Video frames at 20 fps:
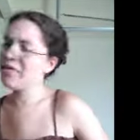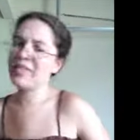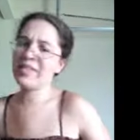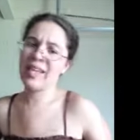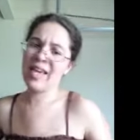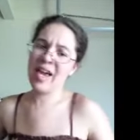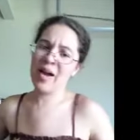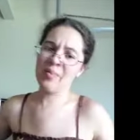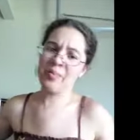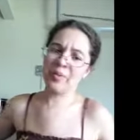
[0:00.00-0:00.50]
of
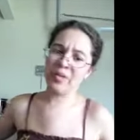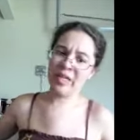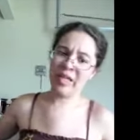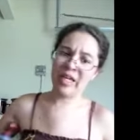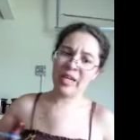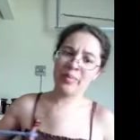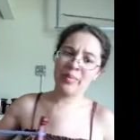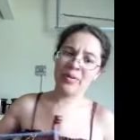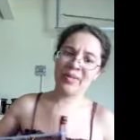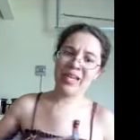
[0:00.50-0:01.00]

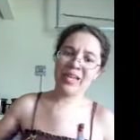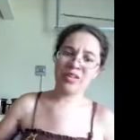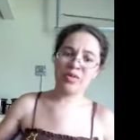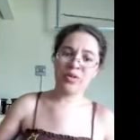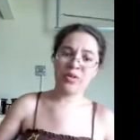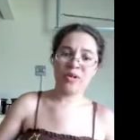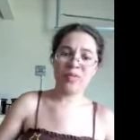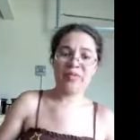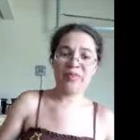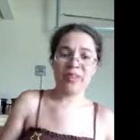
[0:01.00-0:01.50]
sampling, but that's
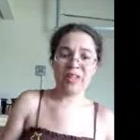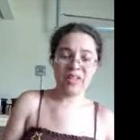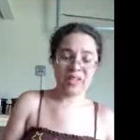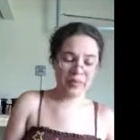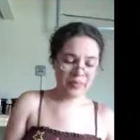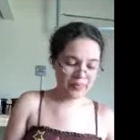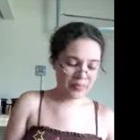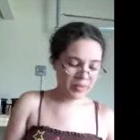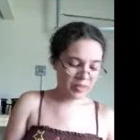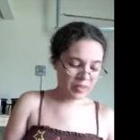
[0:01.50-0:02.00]
sort of the
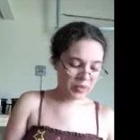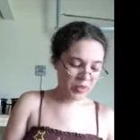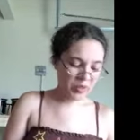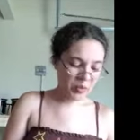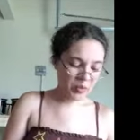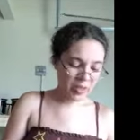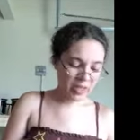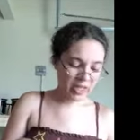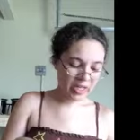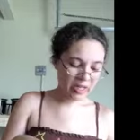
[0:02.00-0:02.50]

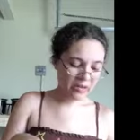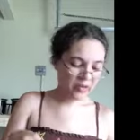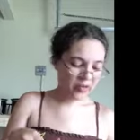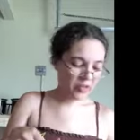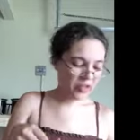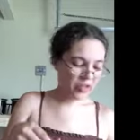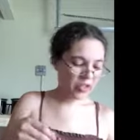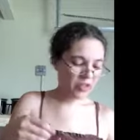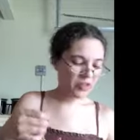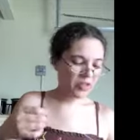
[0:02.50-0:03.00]
spinning
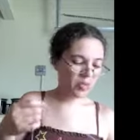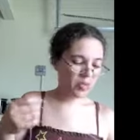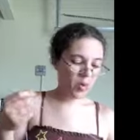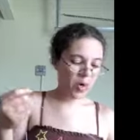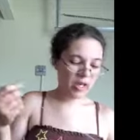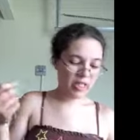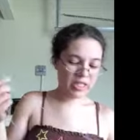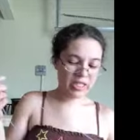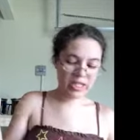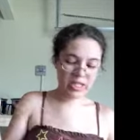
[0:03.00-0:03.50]
version of
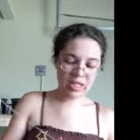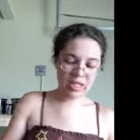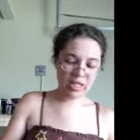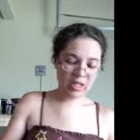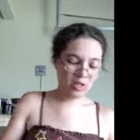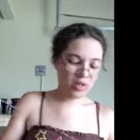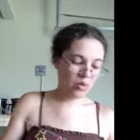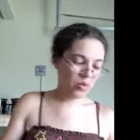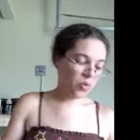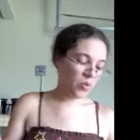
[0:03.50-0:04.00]
swatching,
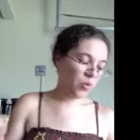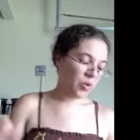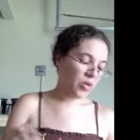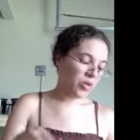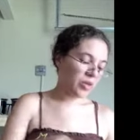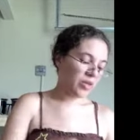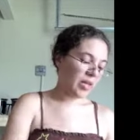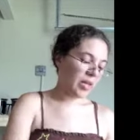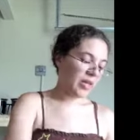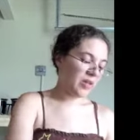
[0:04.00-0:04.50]
where
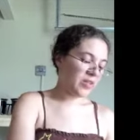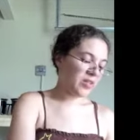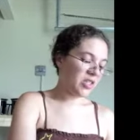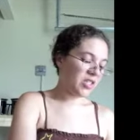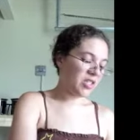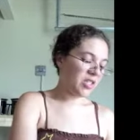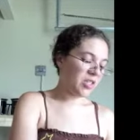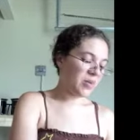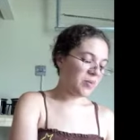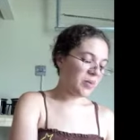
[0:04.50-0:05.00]
you kind of
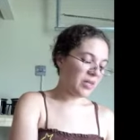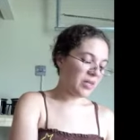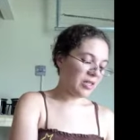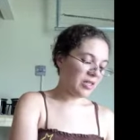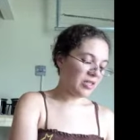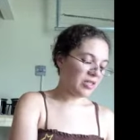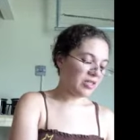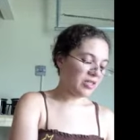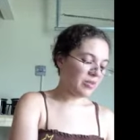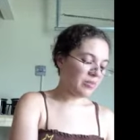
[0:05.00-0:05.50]
spin a
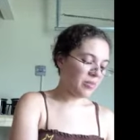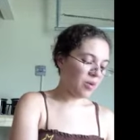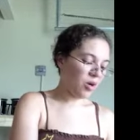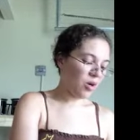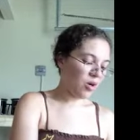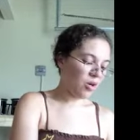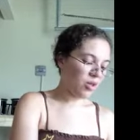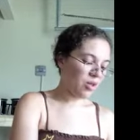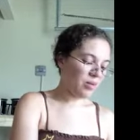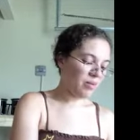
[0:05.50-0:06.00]

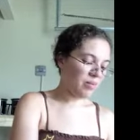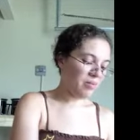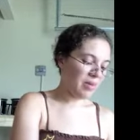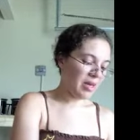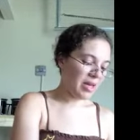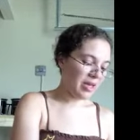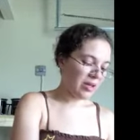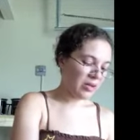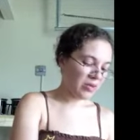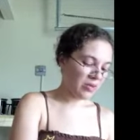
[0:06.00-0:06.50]
small
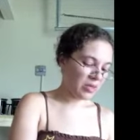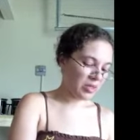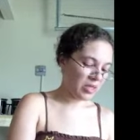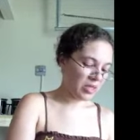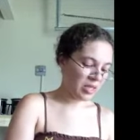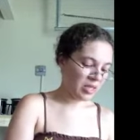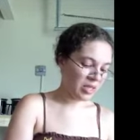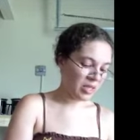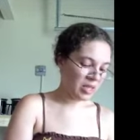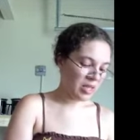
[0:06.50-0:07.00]
amount
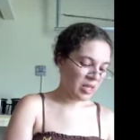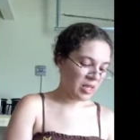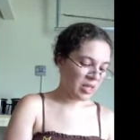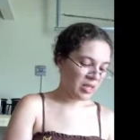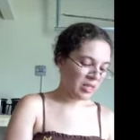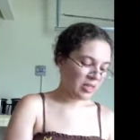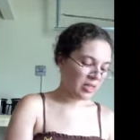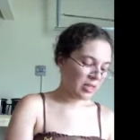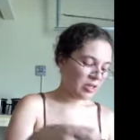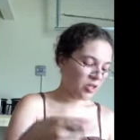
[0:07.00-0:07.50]

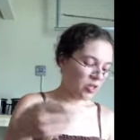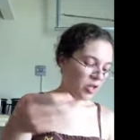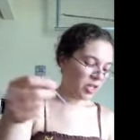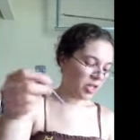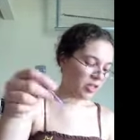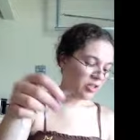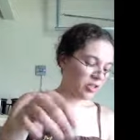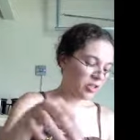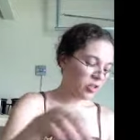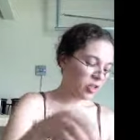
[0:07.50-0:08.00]
to try to
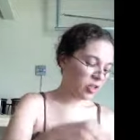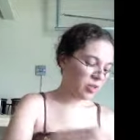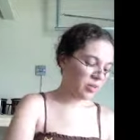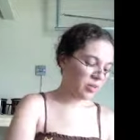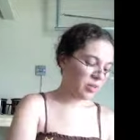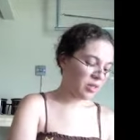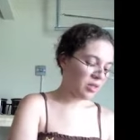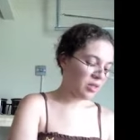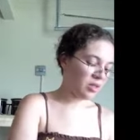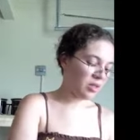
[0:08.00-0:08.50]

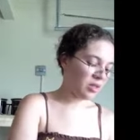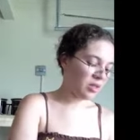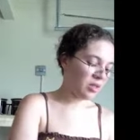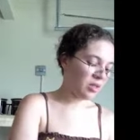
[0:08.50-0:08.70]
determine